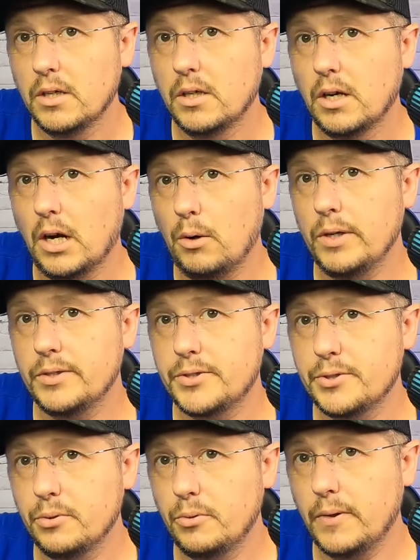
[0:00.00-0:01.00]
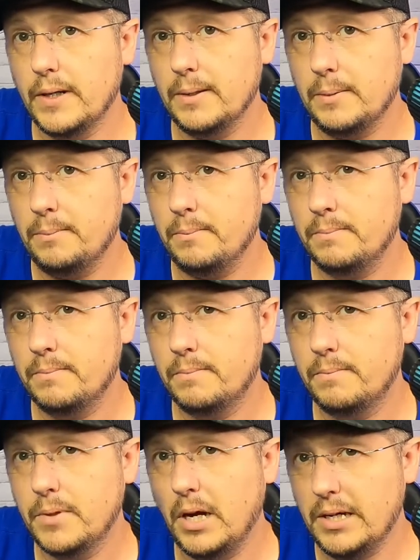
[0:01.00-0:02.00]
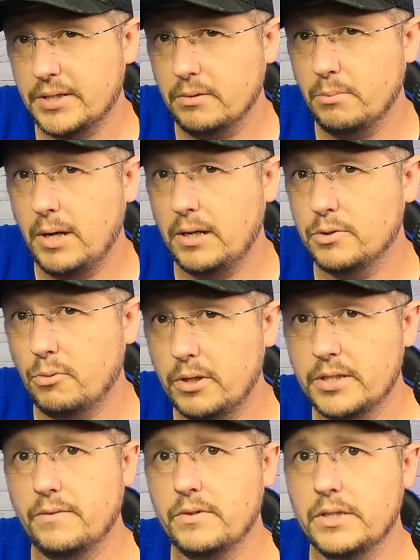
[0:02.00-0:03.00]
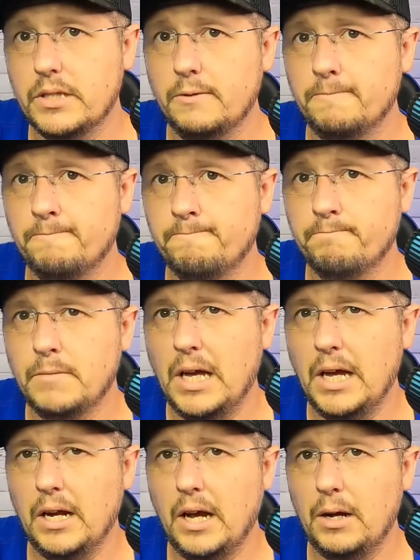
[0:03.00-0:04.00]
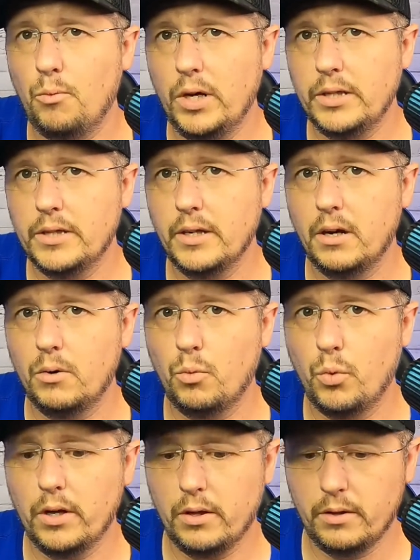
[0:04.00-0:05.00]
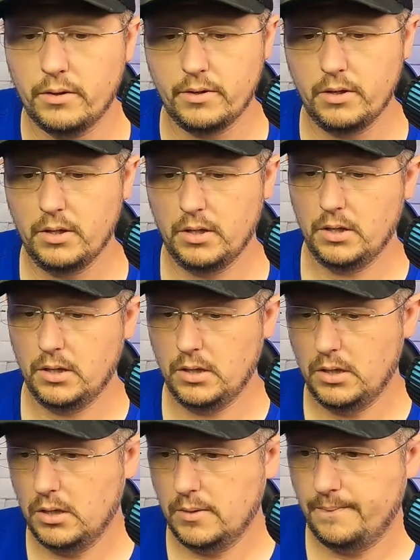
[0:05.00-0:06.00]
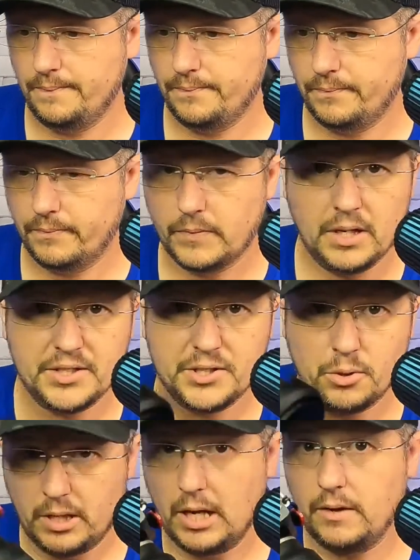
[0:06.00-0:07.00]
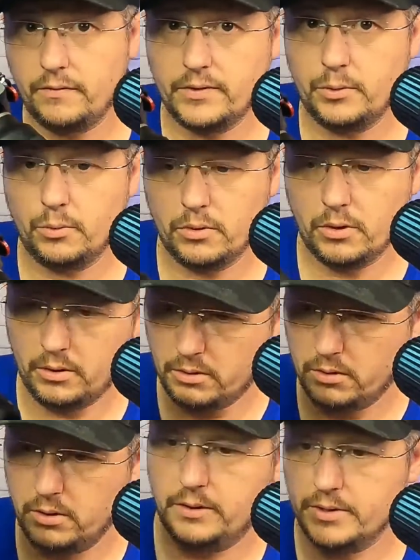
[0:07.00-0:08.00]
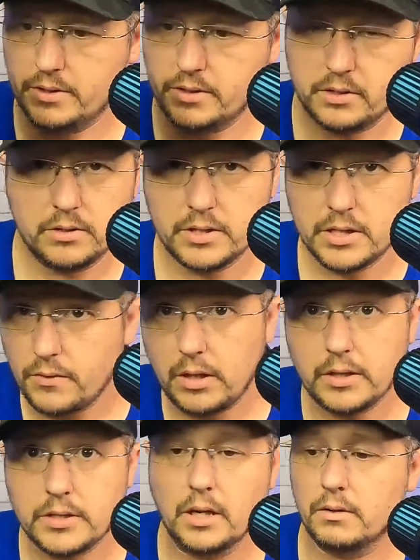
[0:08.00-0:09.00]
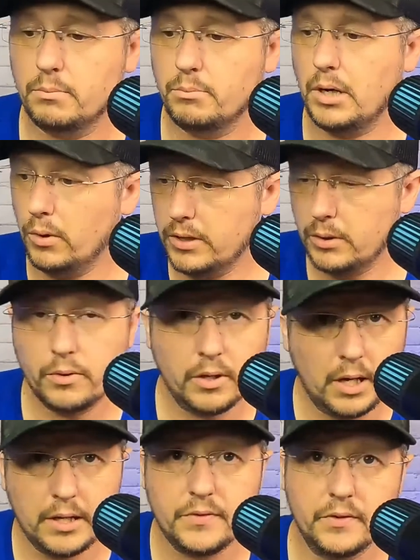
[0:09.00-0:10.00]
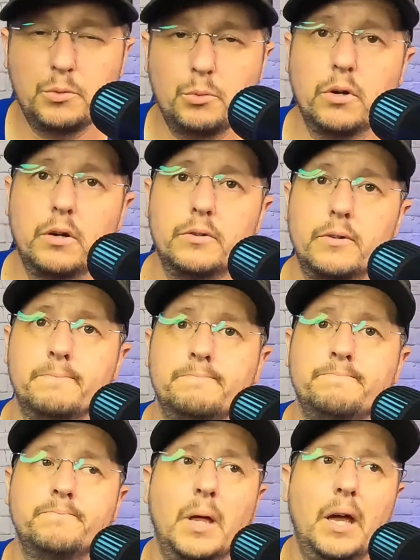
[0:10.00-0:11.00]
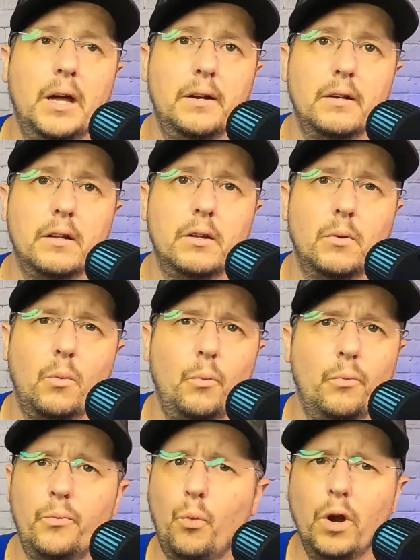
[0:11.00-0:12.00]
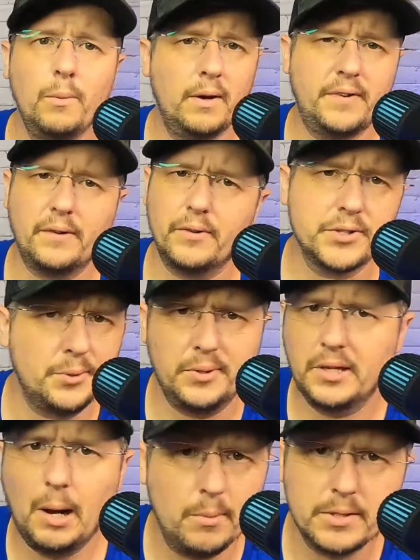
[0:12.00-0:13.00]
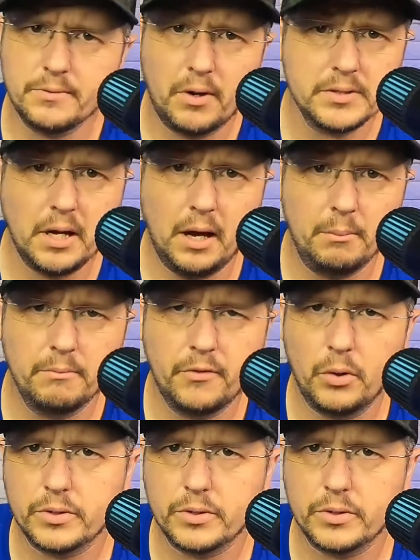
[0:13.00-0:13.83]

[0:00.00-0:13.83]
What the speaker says: went to Iceland back in 2017, and I went there with a Sony A5100. Now this is the ZV-E10, but I went there with an A5100, and one of my favorite Sony cameras of all time, folks.